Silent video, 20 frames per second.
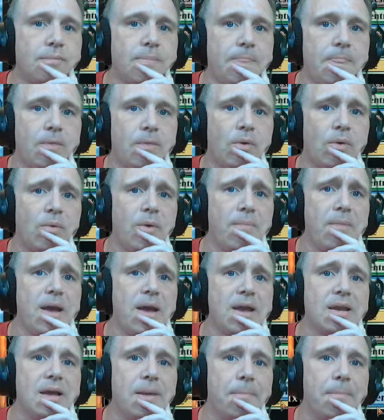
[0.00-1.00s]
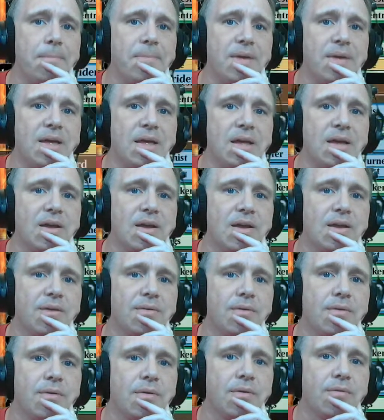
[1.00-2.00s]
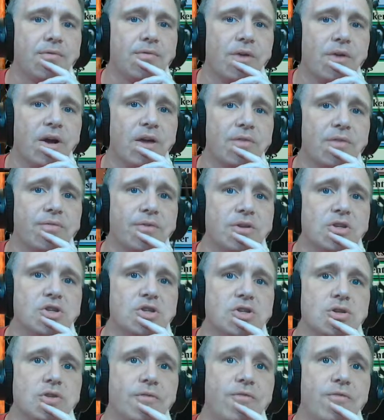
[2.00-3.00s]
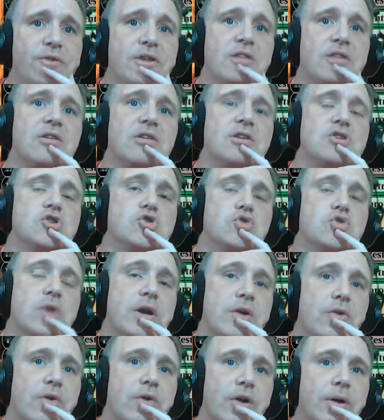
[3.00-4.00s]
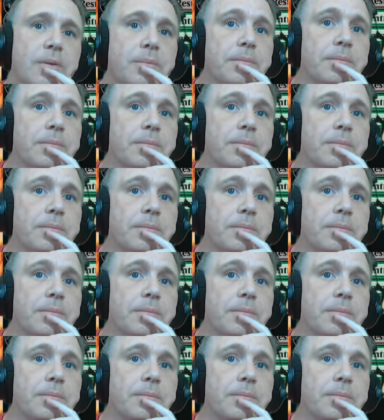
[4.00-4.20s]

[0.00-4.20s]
Or we might not be Frostfist Stridering.